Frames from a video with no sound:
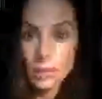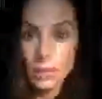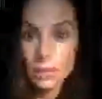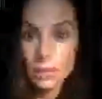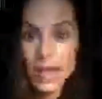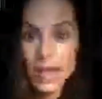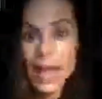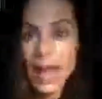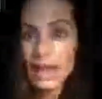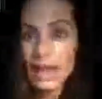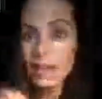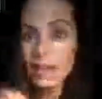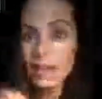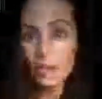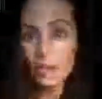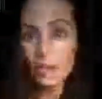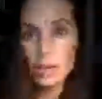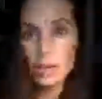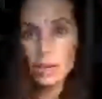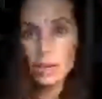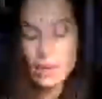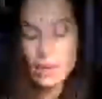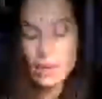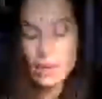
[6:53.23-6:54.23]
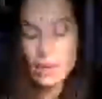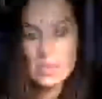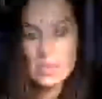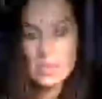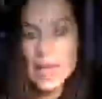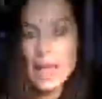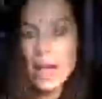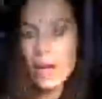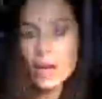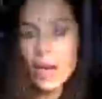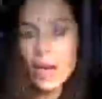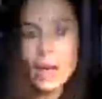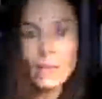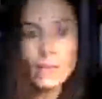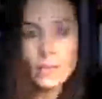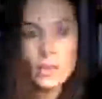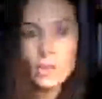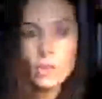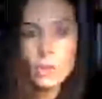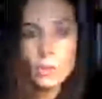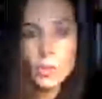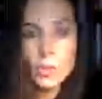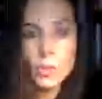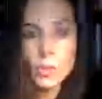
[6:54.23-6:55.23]
lack or abundance, however
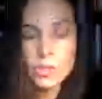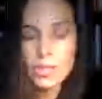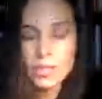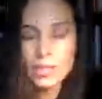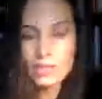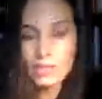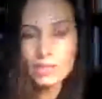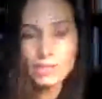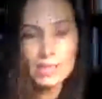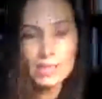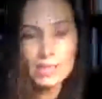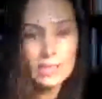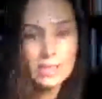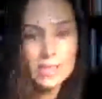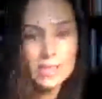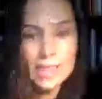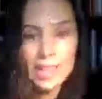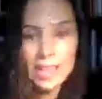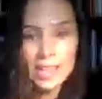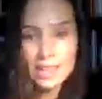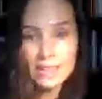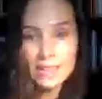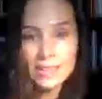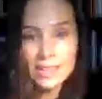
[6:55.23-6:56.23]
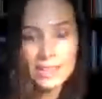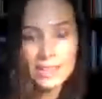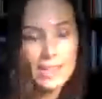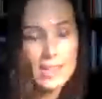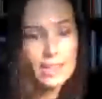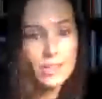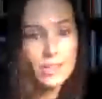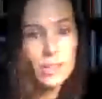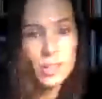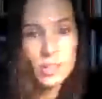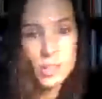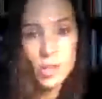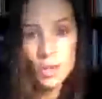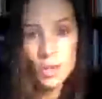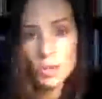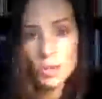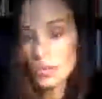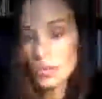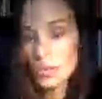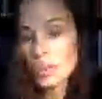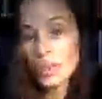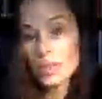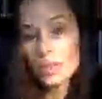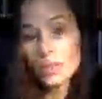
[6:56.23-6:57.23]
you perceive it, because at the end of the day, so
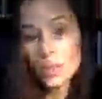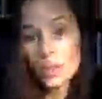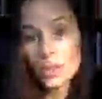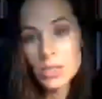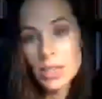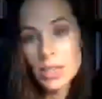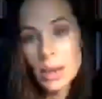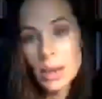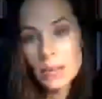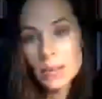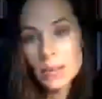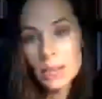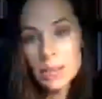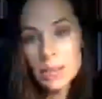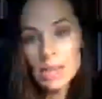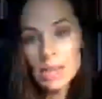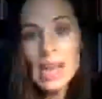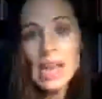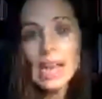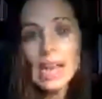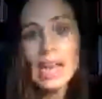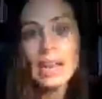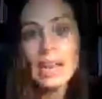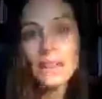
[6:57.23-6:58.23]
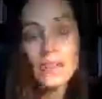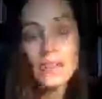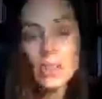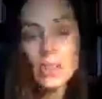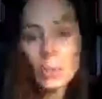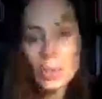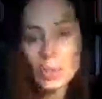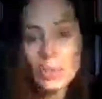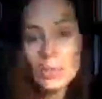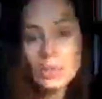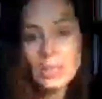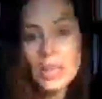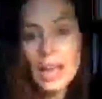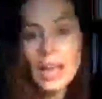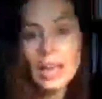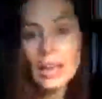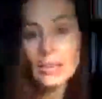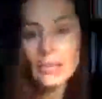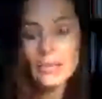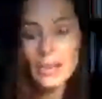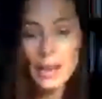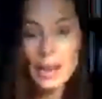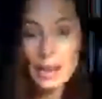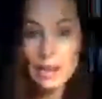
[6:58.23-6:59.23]
much is perception. If you are
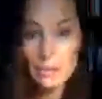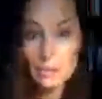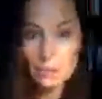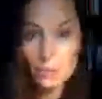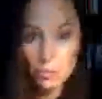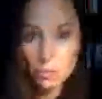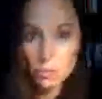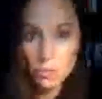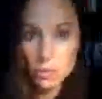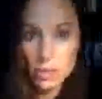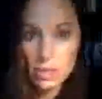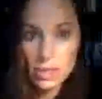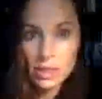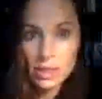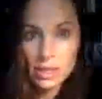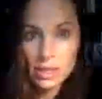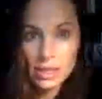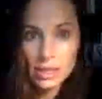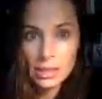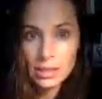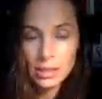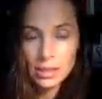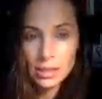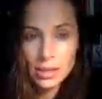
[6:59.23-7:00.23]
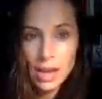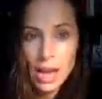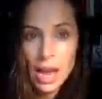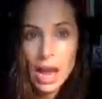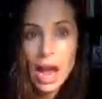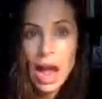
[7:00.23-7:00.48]
alive and breathing,